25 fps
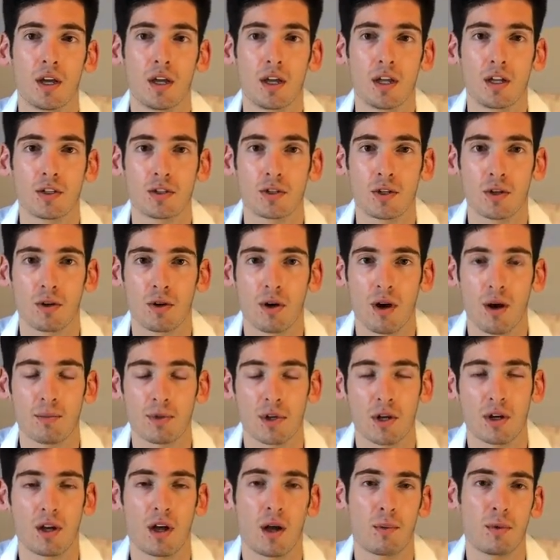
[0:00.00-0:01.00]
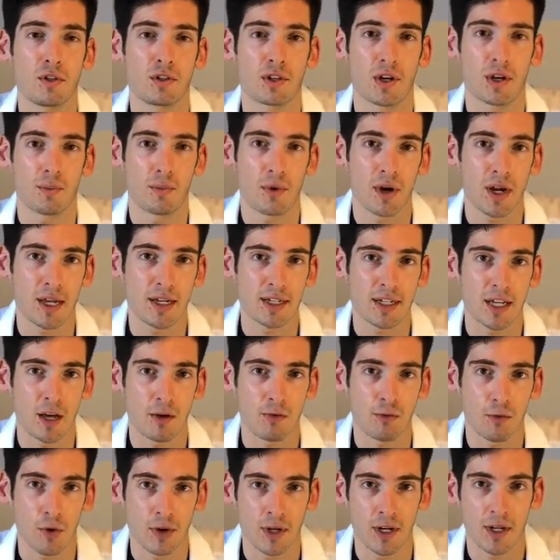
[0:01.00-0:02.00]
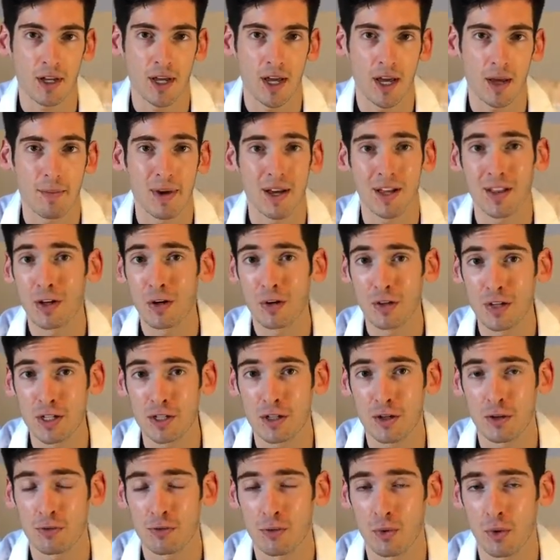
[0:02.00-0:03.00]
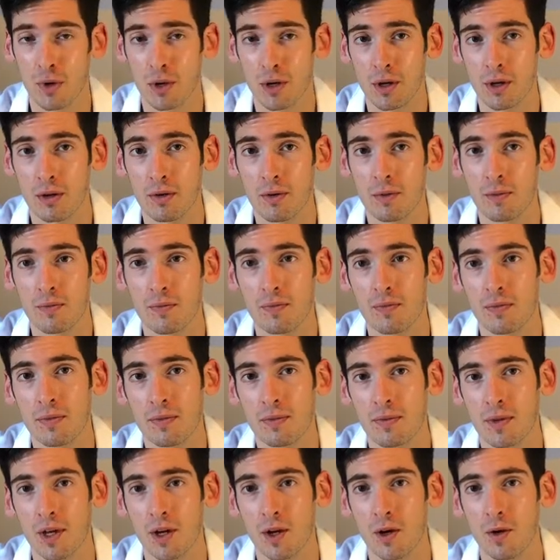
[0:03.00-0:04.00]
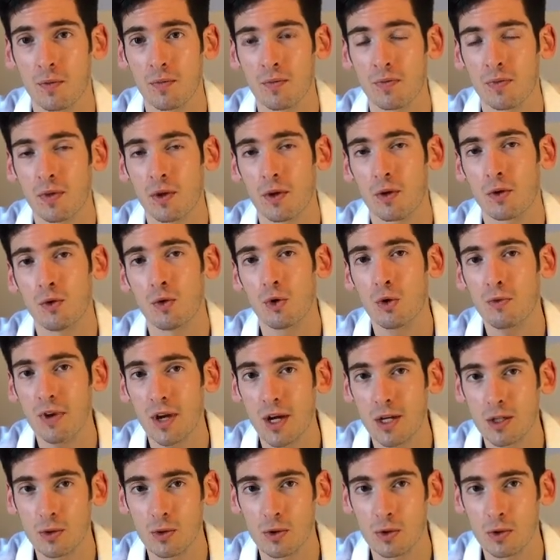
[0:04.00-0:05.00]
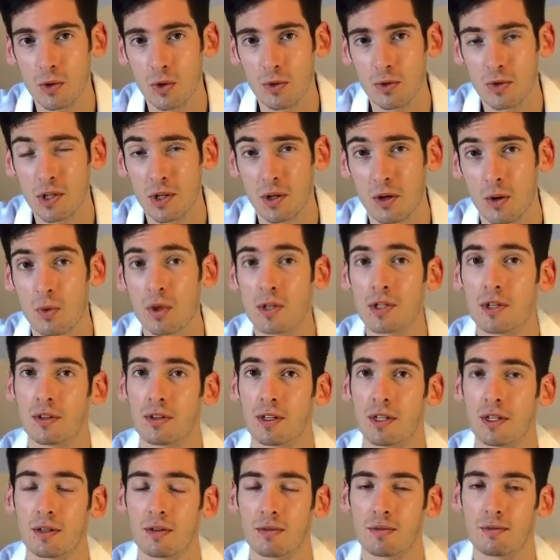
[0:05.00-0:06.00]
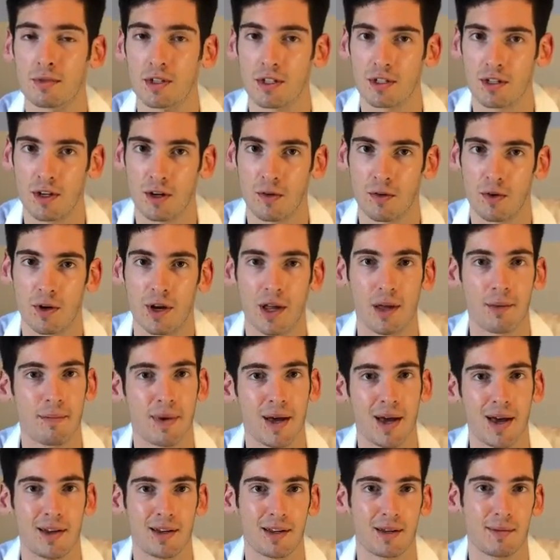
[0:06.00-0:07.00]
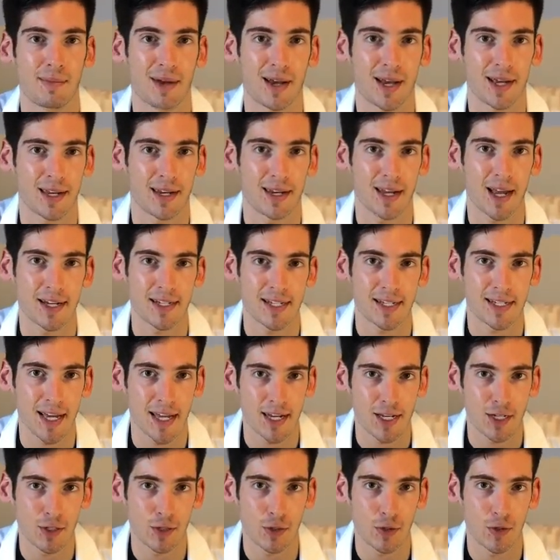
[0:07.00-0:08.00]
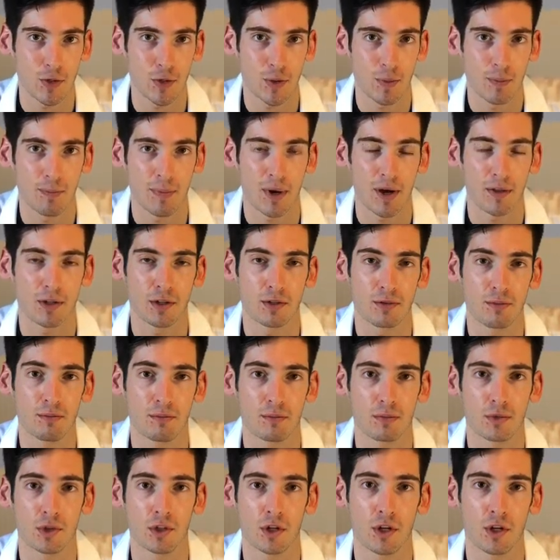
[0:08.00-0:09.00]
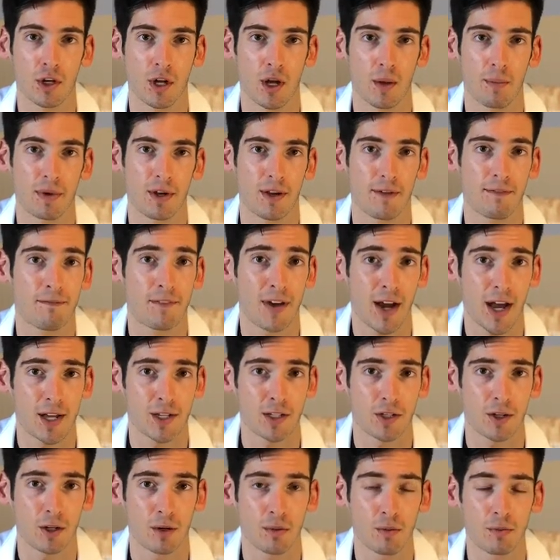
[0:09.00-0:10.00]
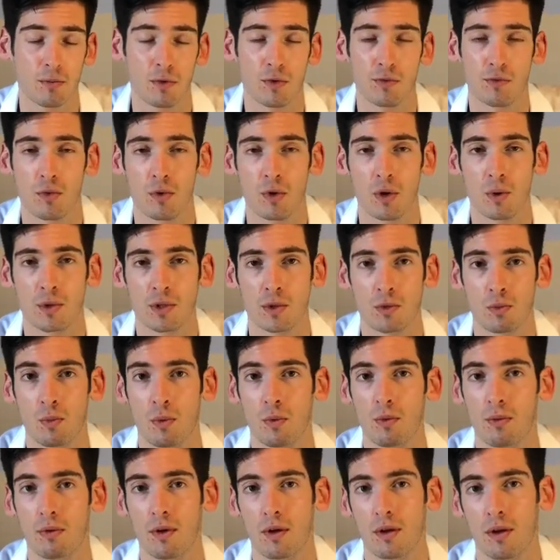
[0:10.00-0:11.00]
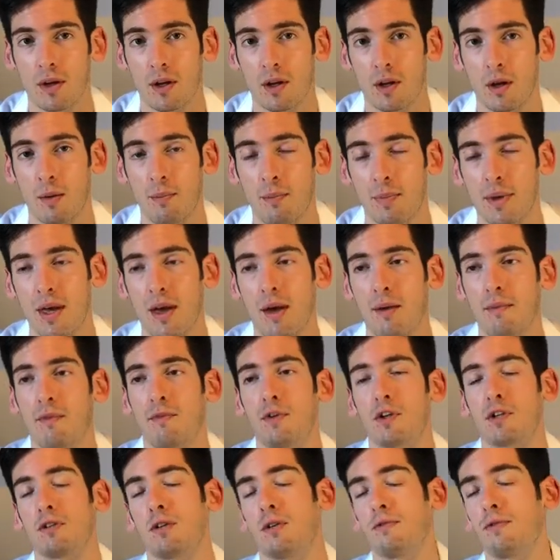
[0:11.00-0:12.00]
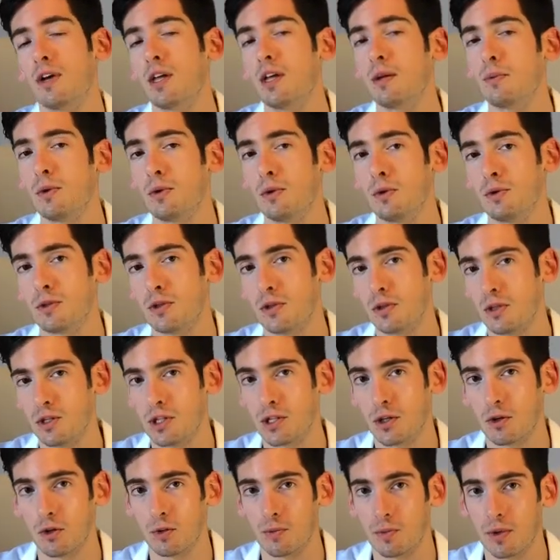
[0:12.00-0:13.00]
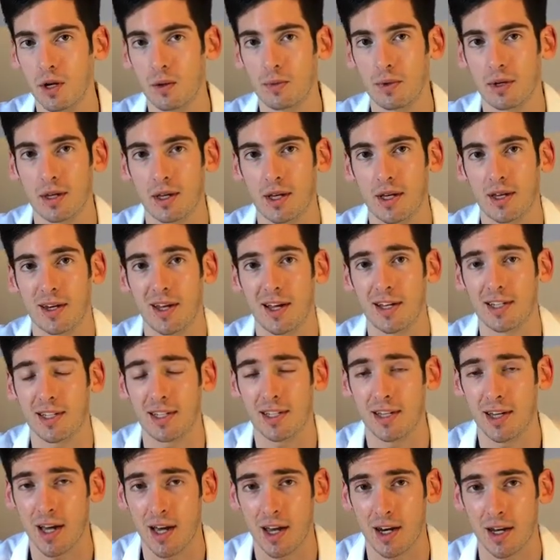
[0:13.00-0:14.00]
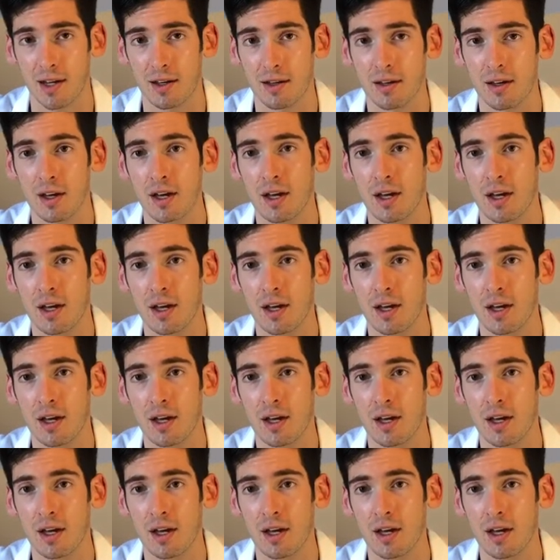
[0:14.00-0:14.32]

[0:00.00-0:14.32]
And so I'm going to help you try to break it down for you today and make it a little easier for you. Now, Norvasc was originally discovered and patented back in 1982 by the drug company Pfizer before it became officially available to the general public in 1990.